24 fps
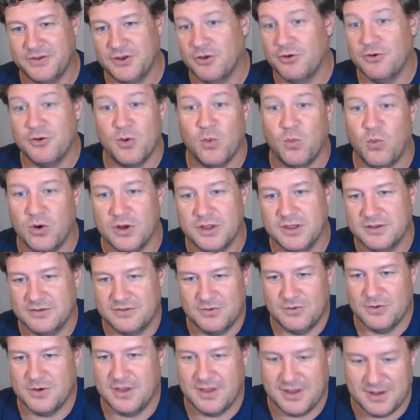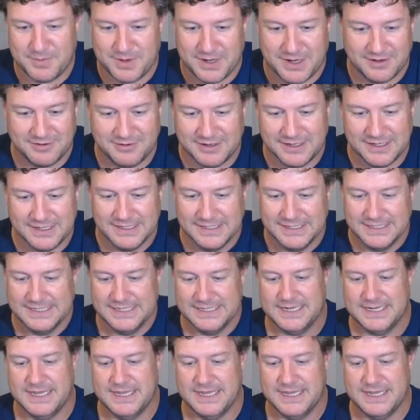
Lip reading: if you don't know what you're talking about, right?